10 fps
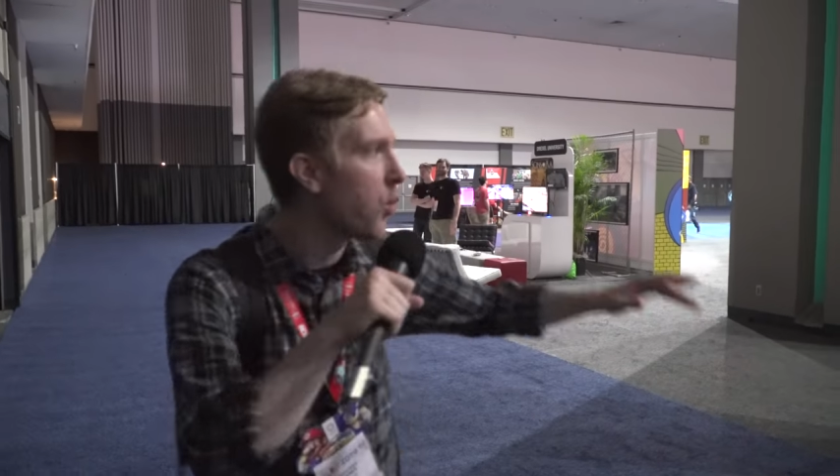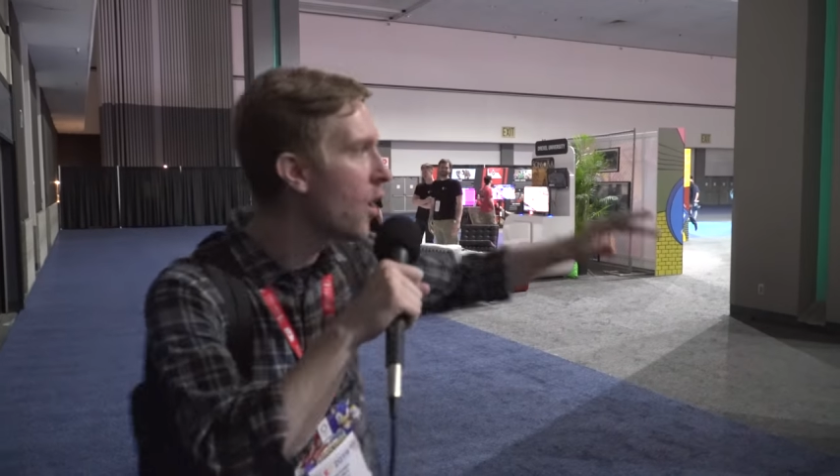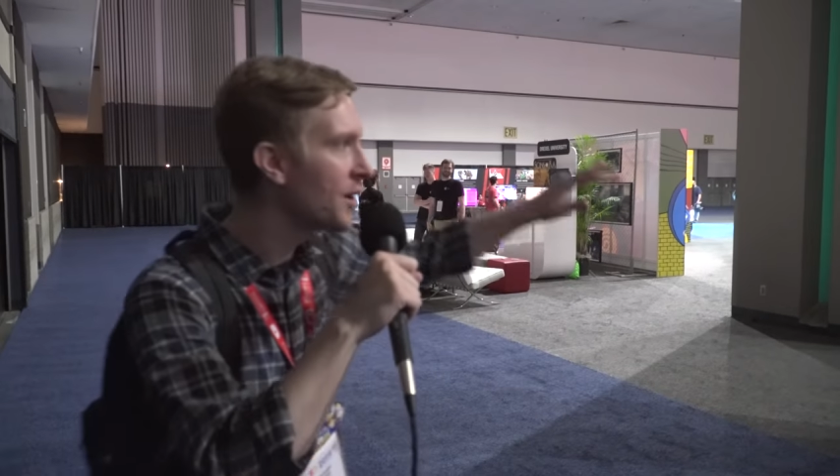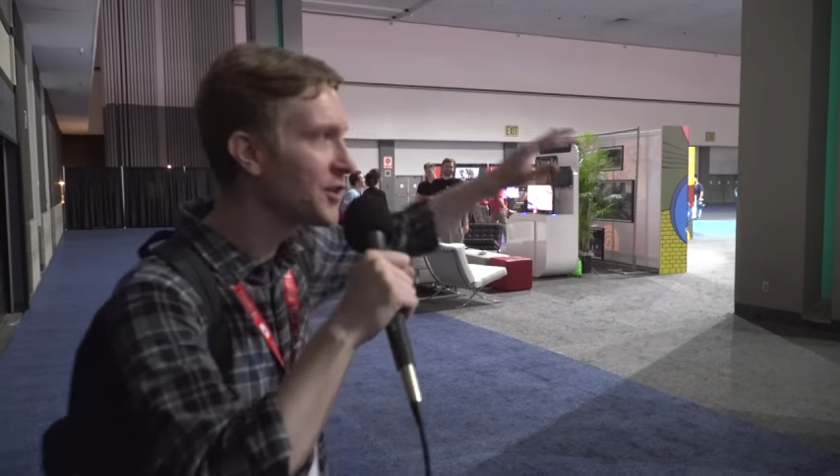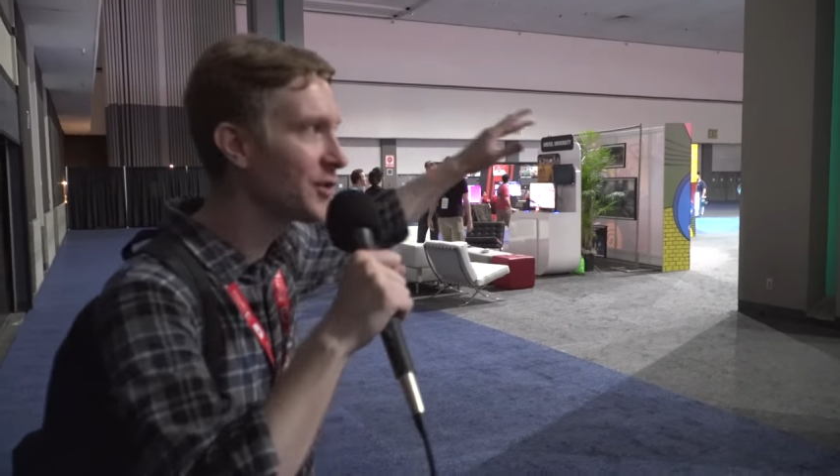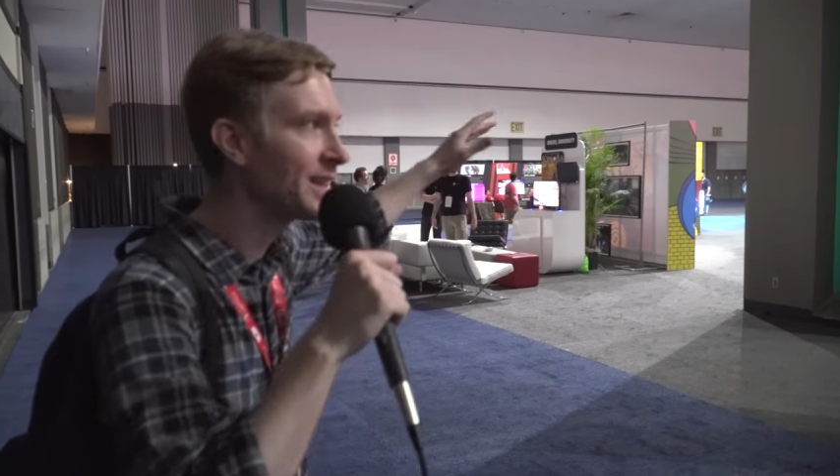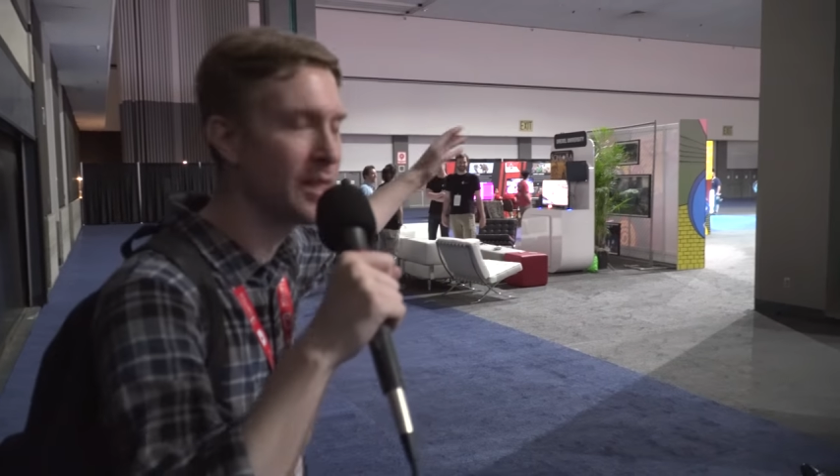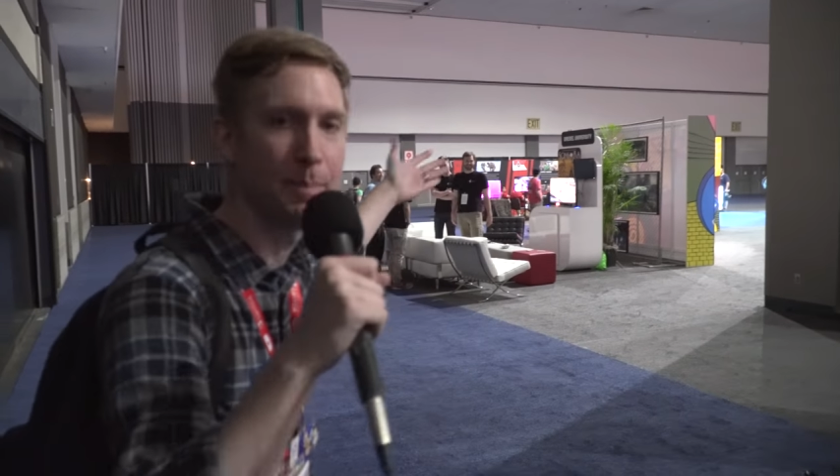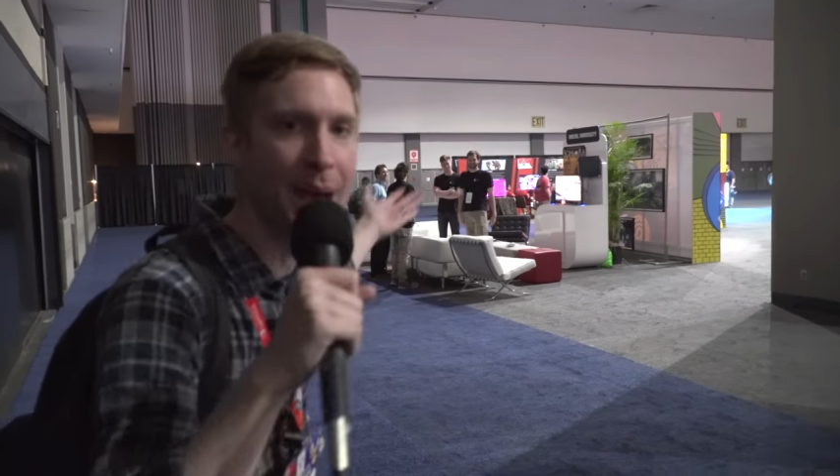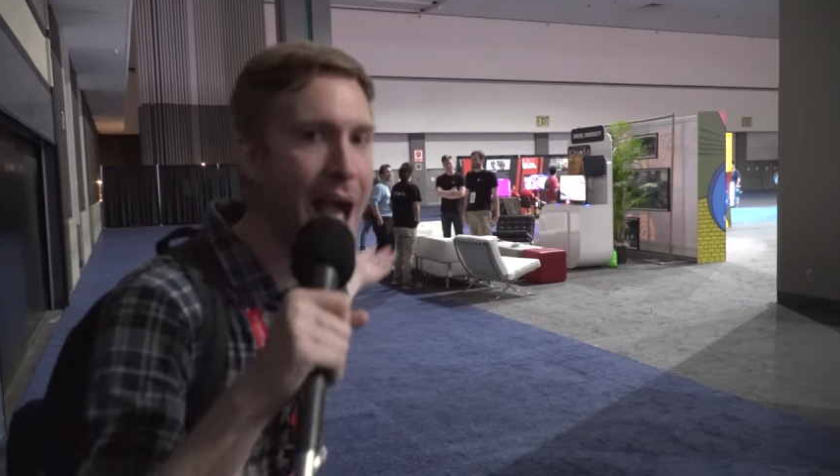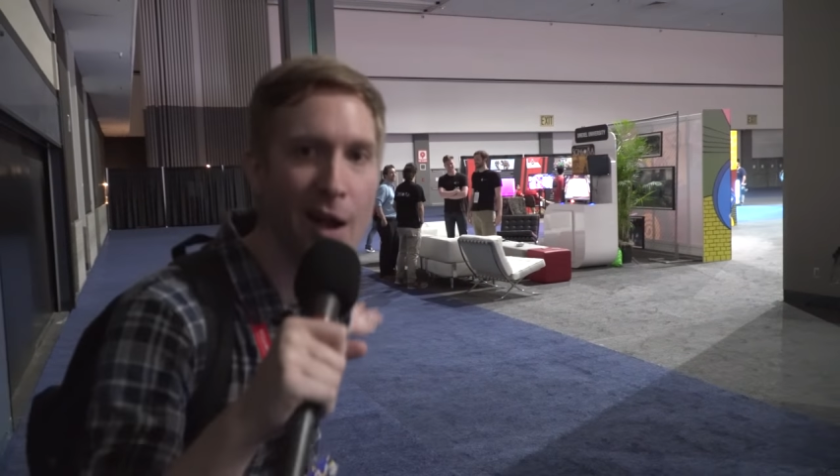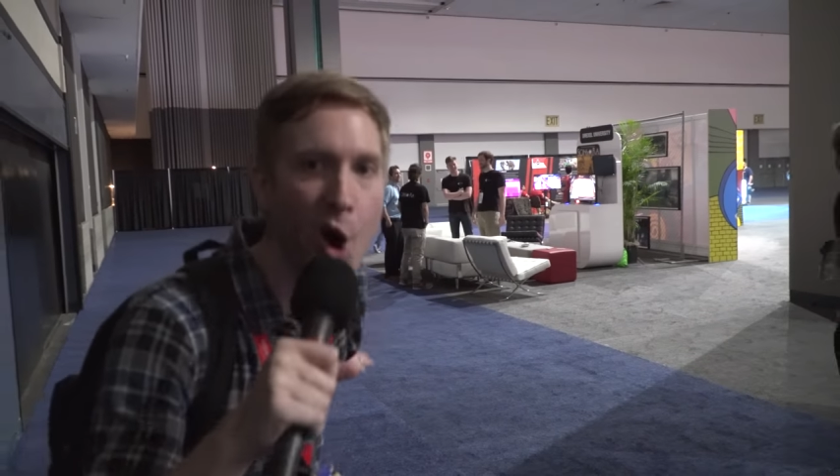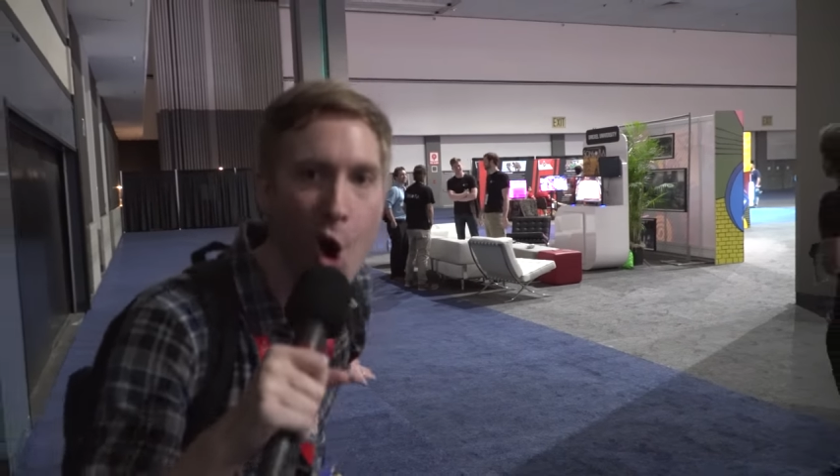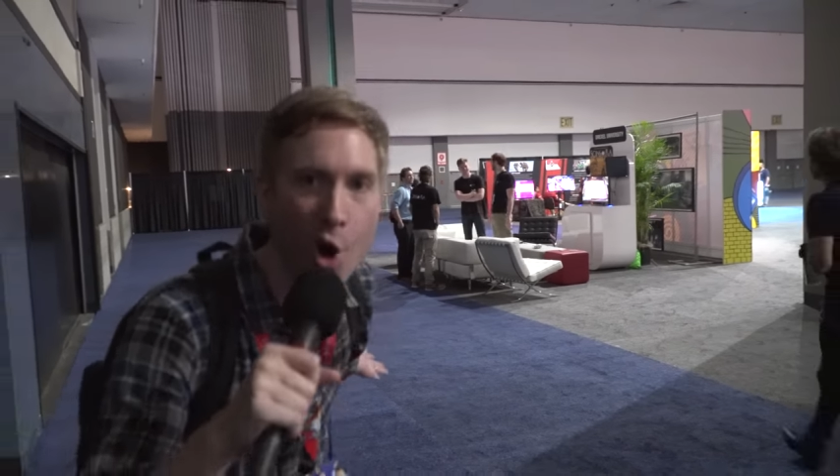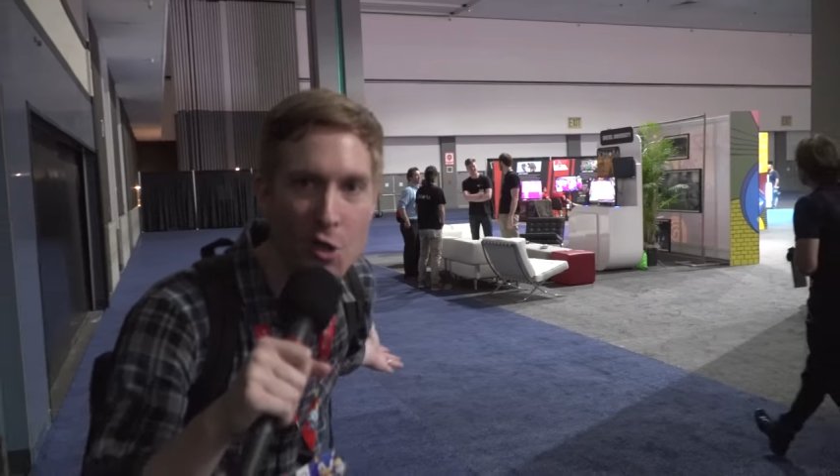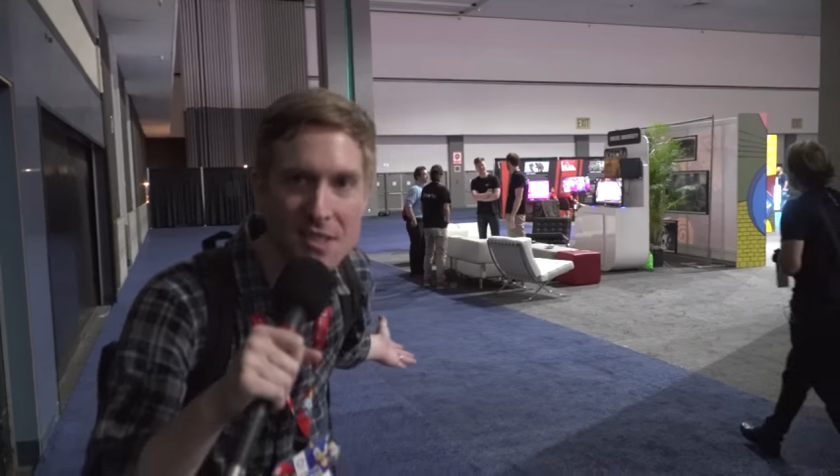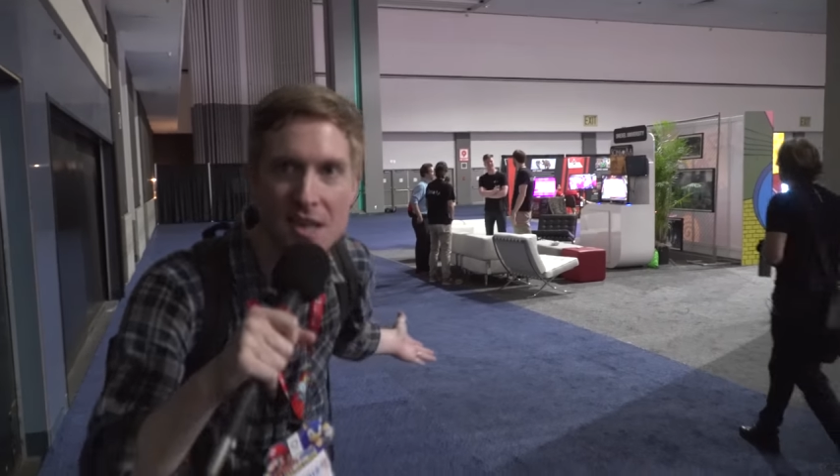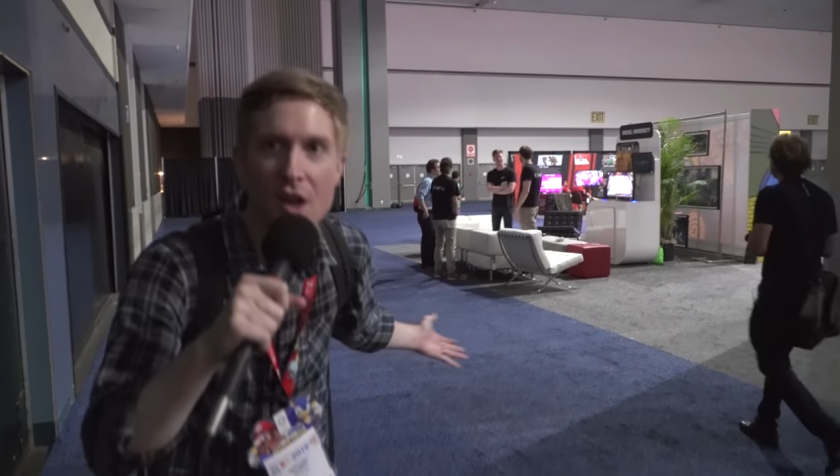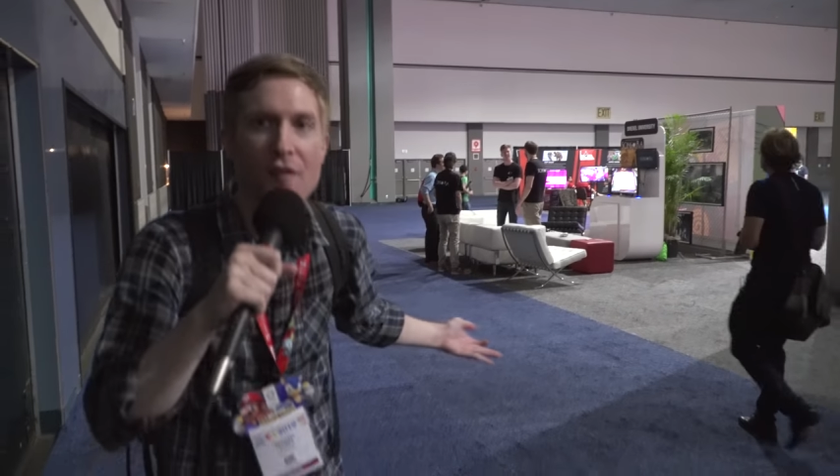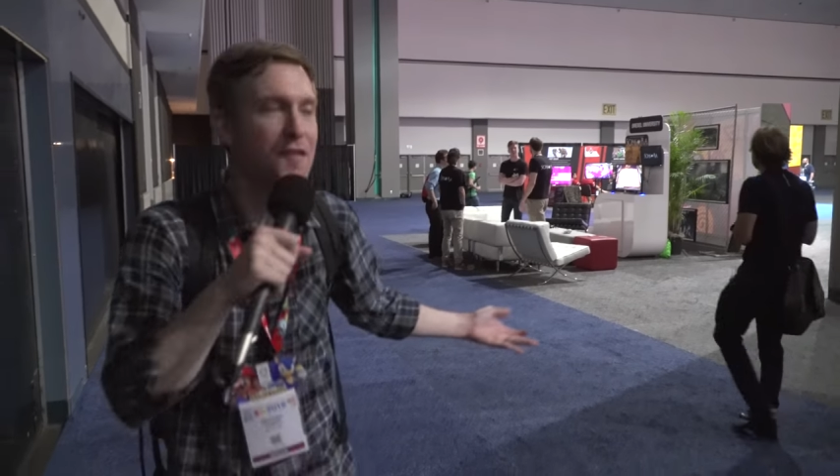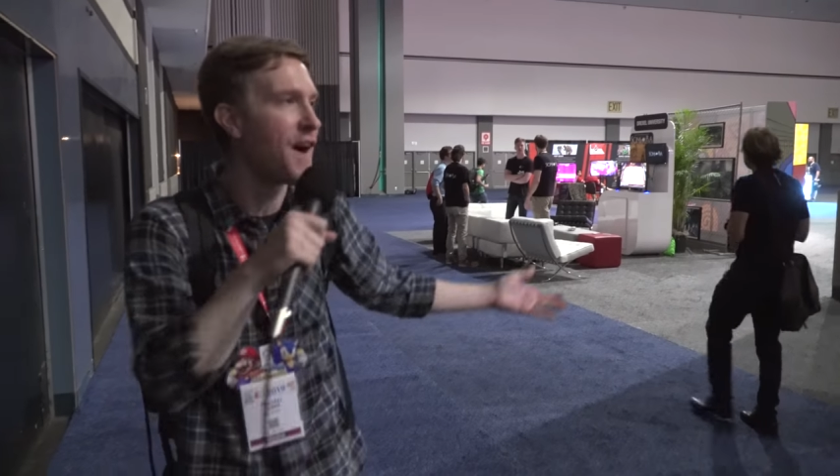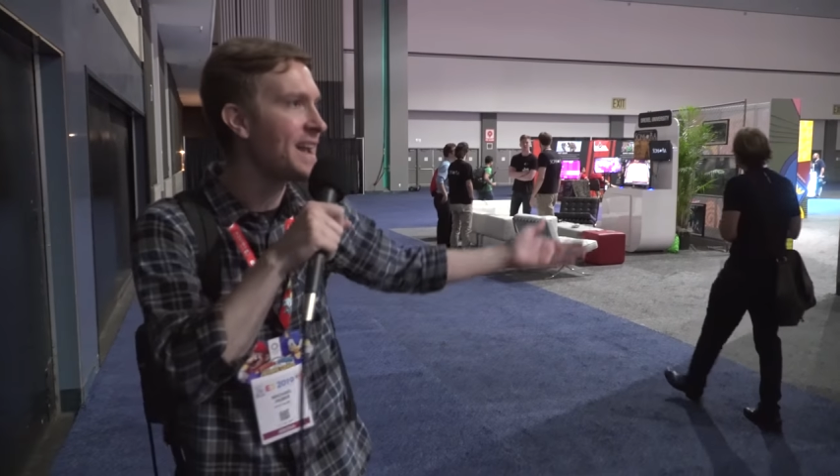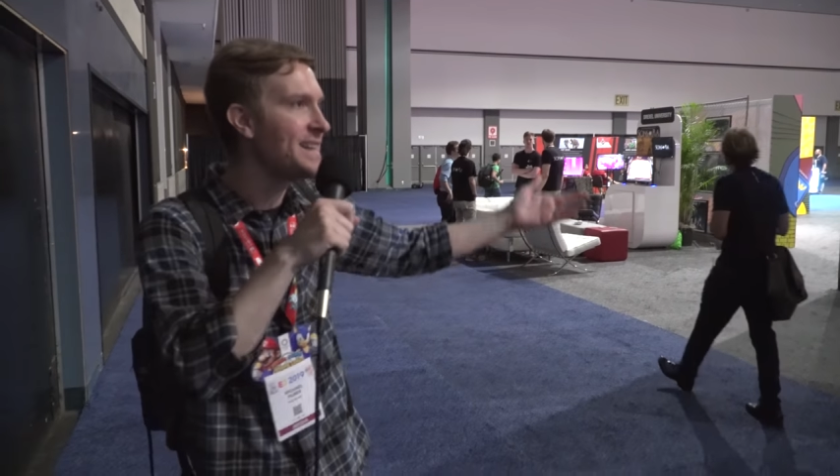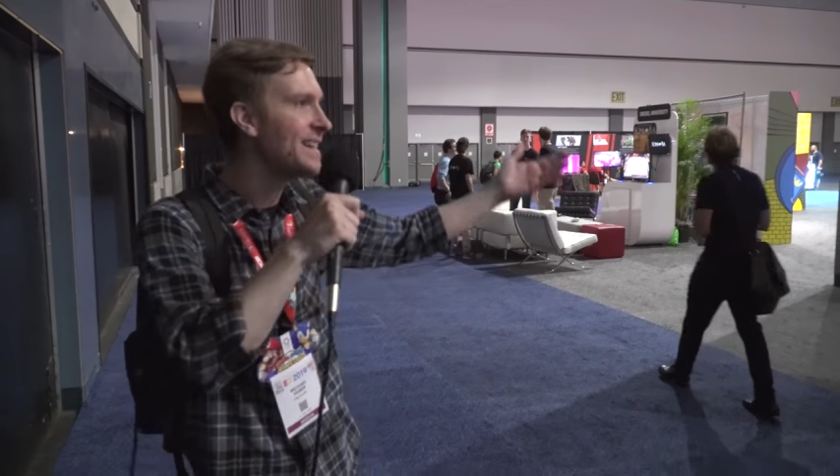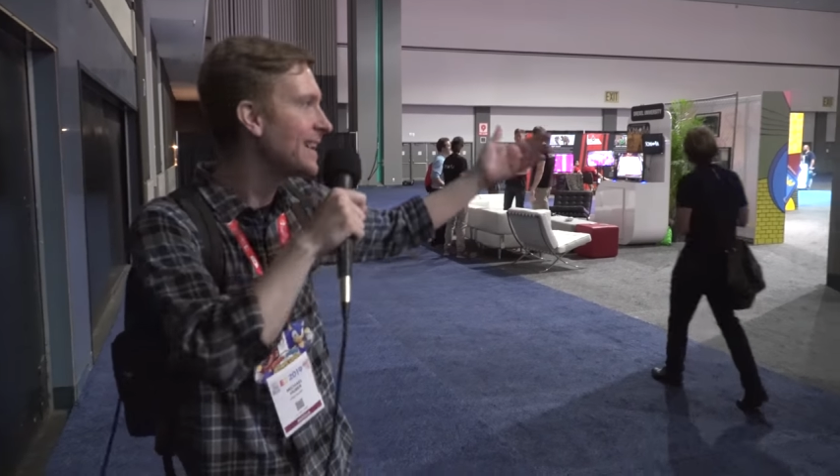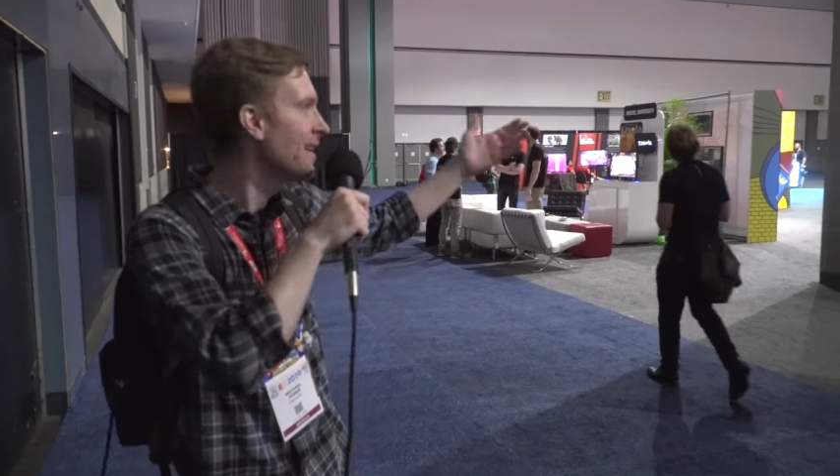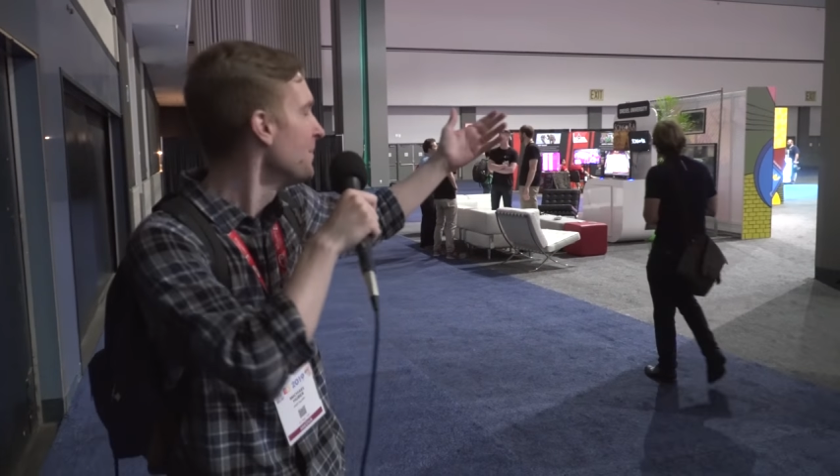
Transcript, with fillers: wandering the back halls, finding